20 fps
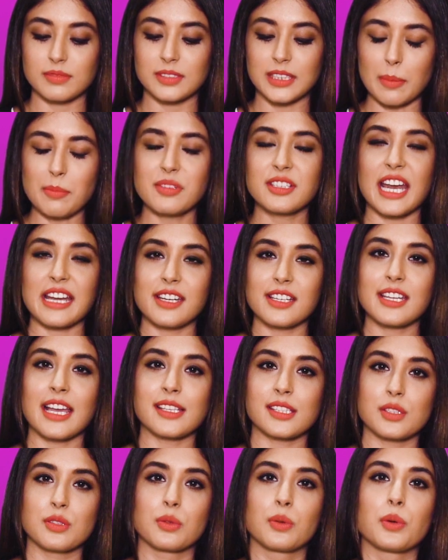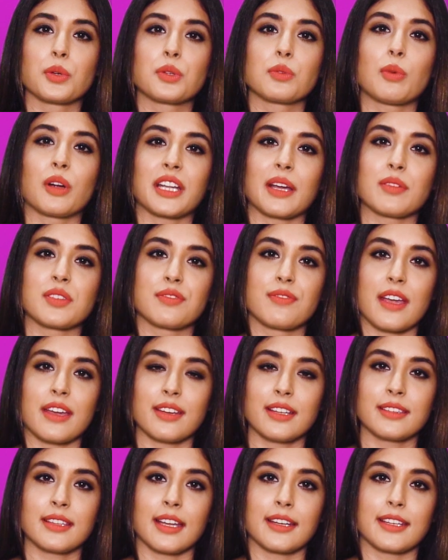some credit has to go to what I was
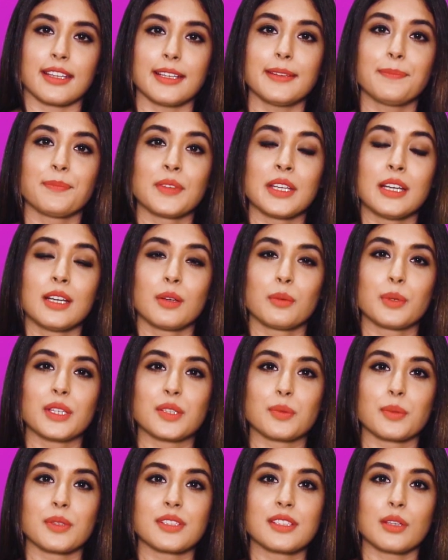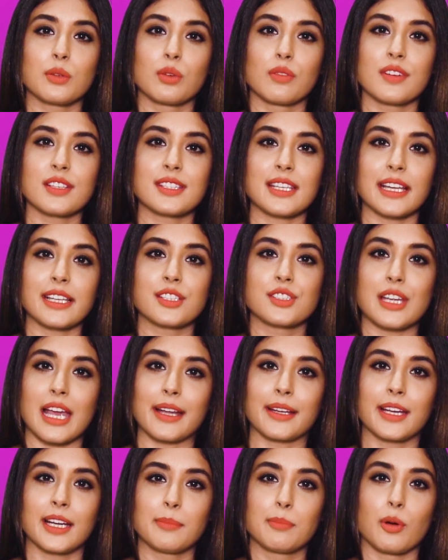wearing that day, which was an oversized
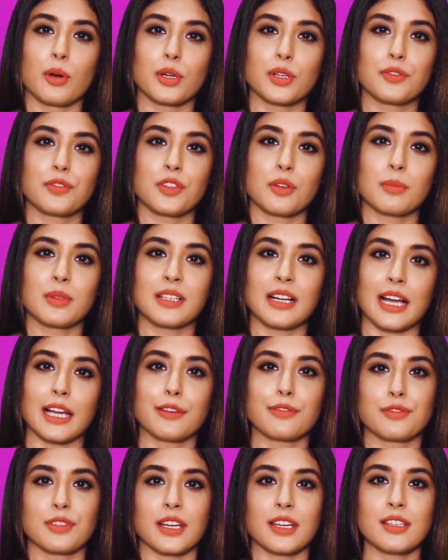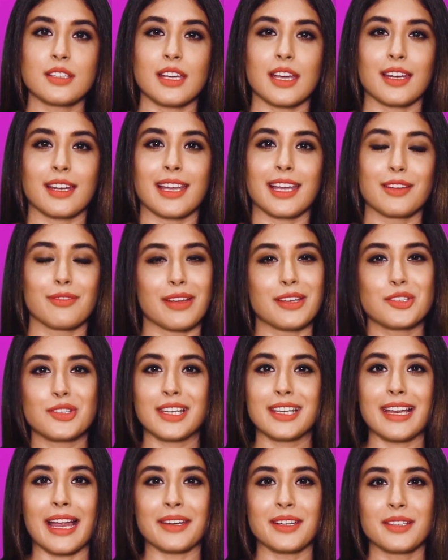jacket borrowed from a guy friend, and I
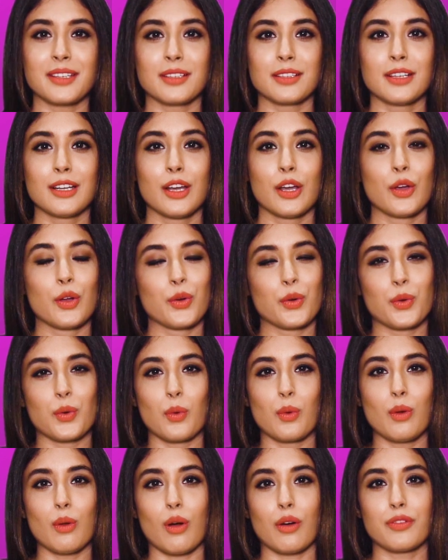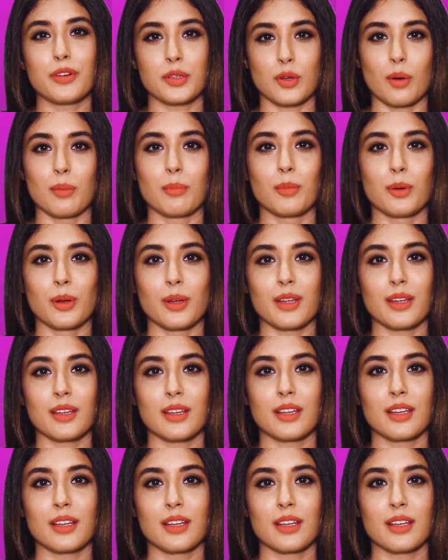eventually landed a role of a tomboy.